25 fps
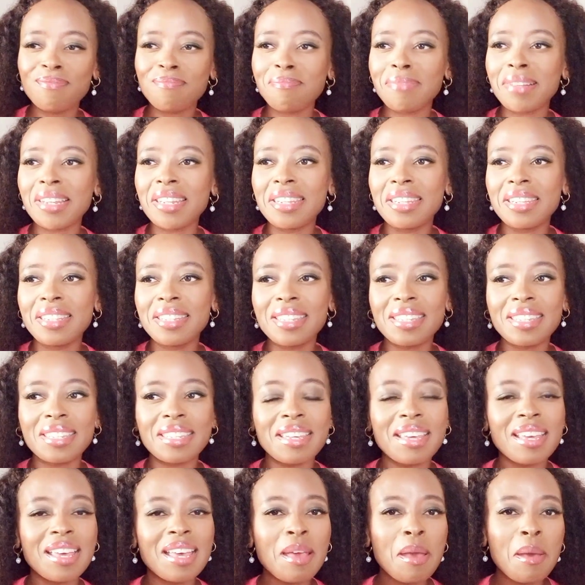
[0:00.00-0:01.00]

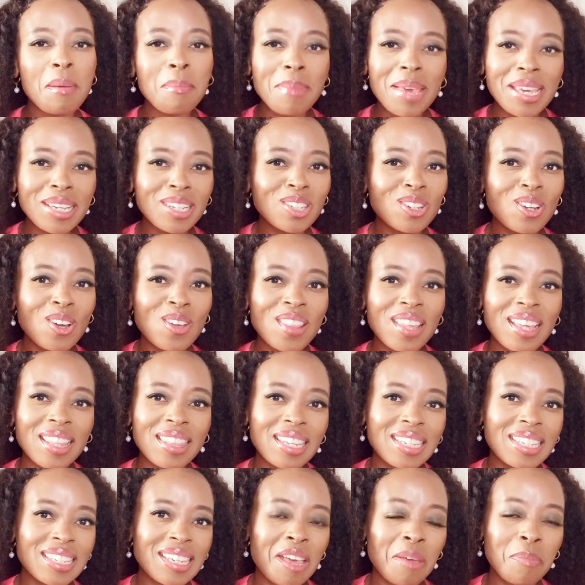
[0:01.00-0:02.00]
Please make sure that
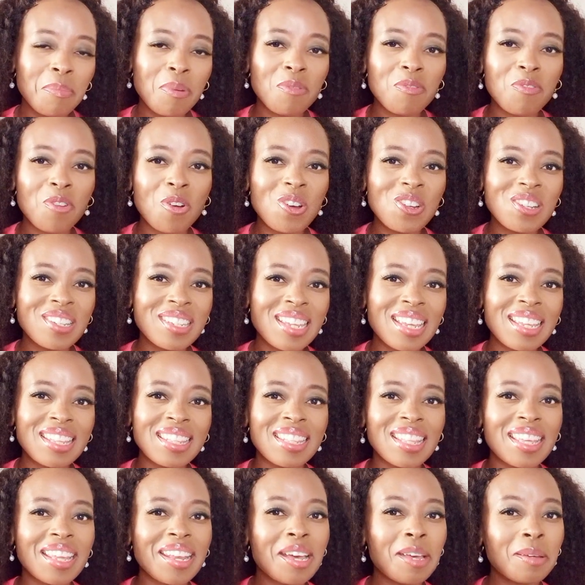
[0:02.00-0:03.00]
the type of content
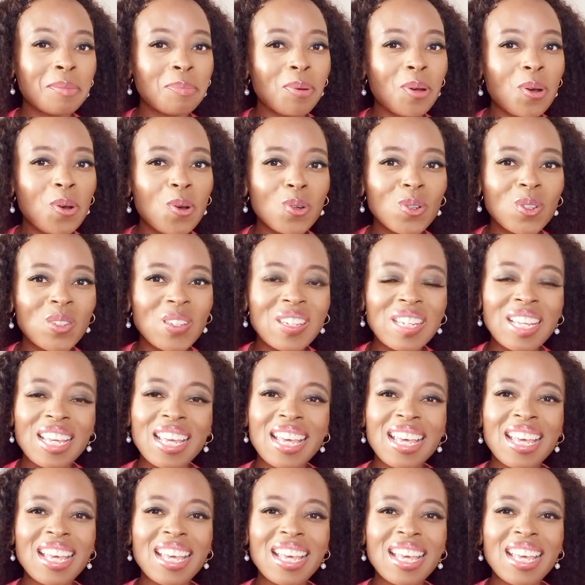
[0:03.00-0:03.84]
that I post